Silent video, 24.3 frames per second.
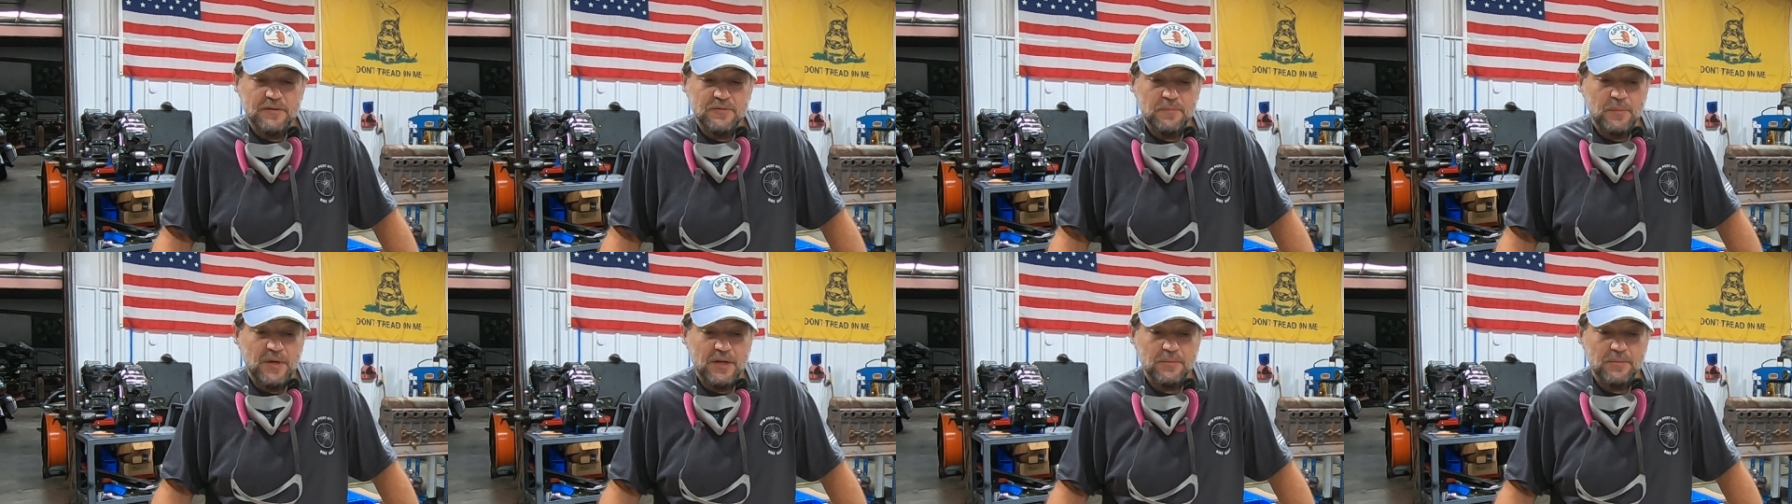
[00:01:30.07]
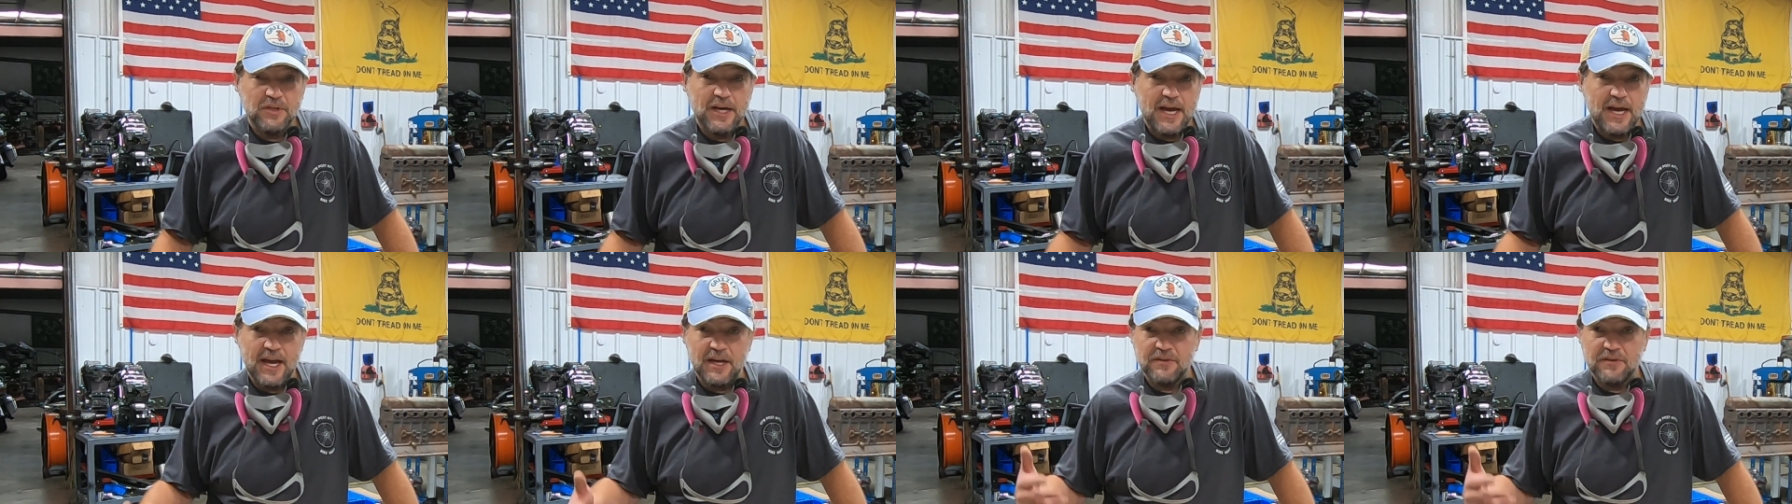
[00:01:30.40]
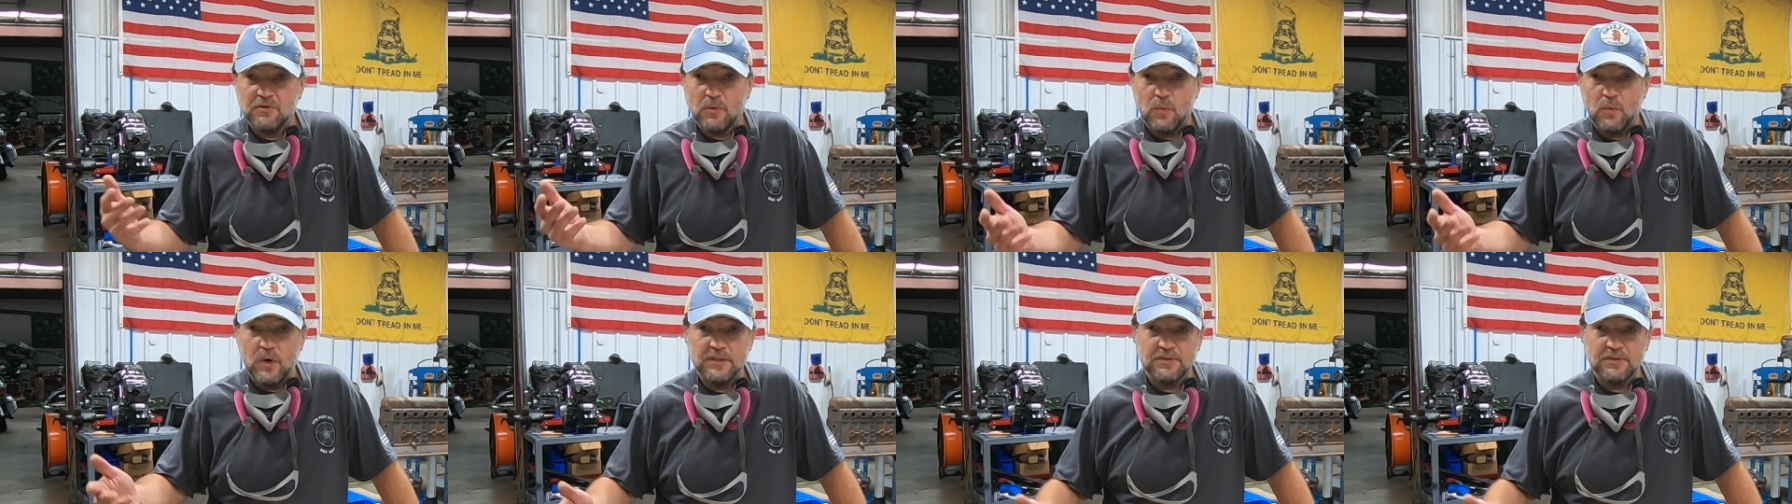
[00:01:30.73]
to be able to ask
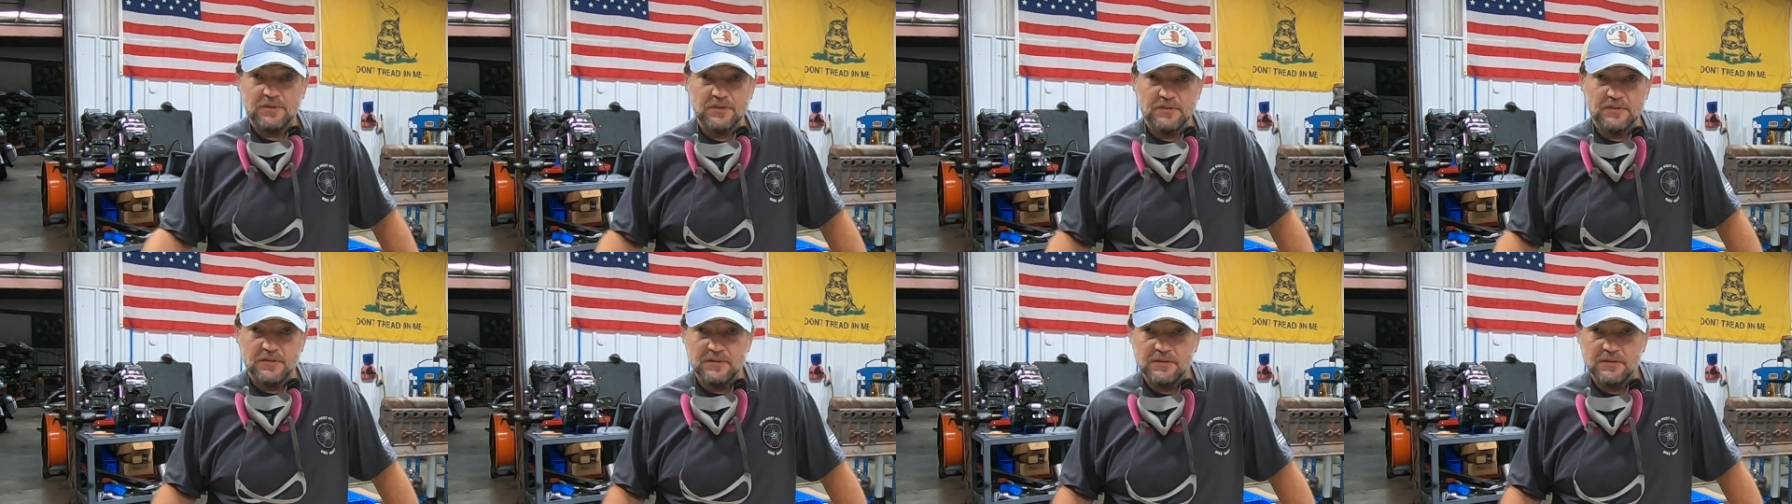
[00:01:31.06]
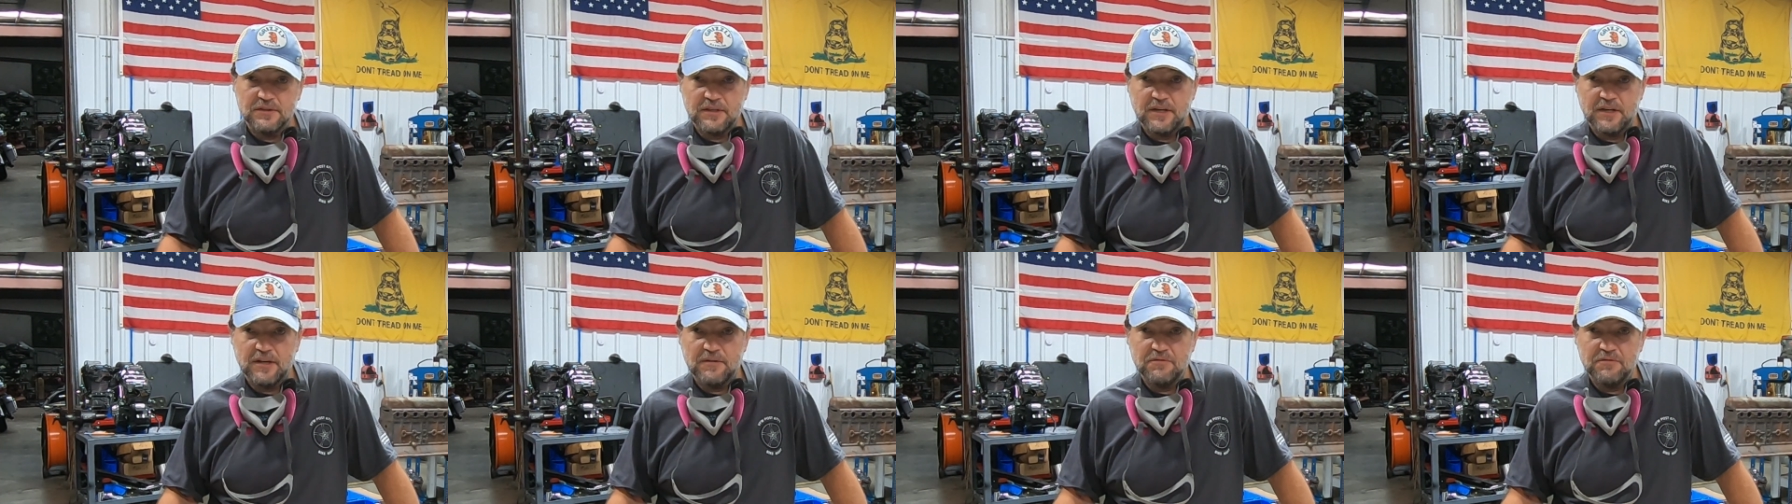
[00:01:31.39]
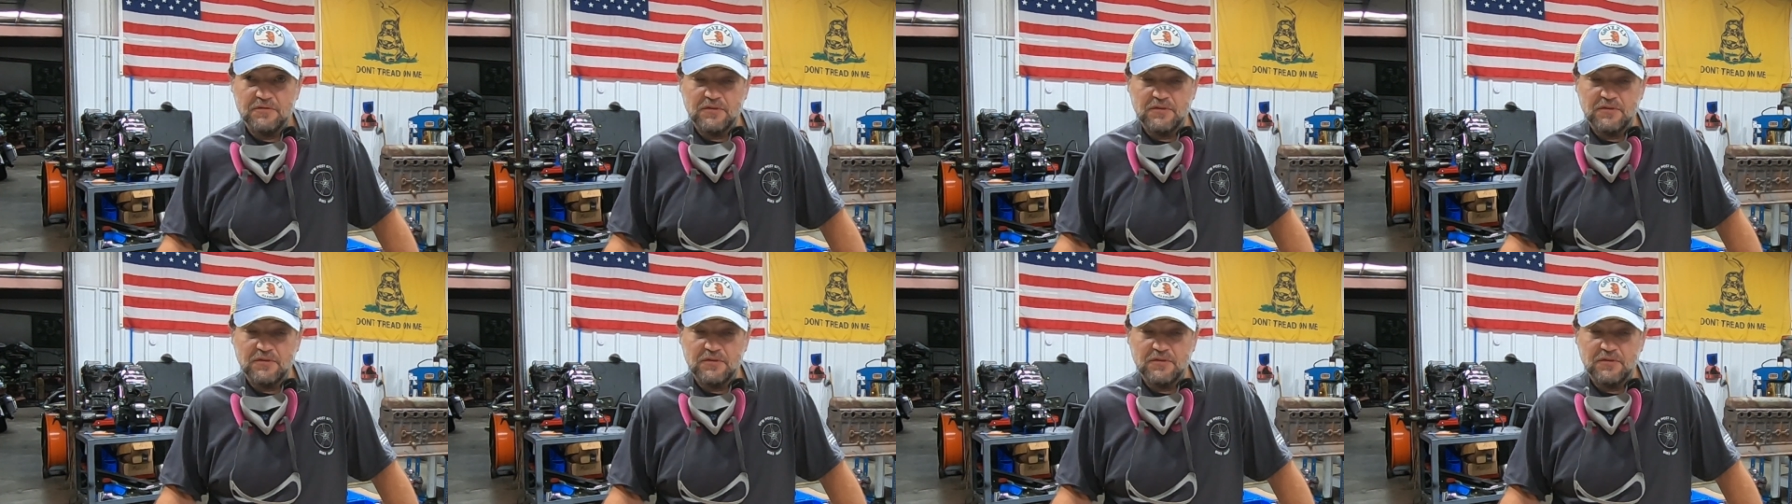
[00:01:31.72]
questions and stuff.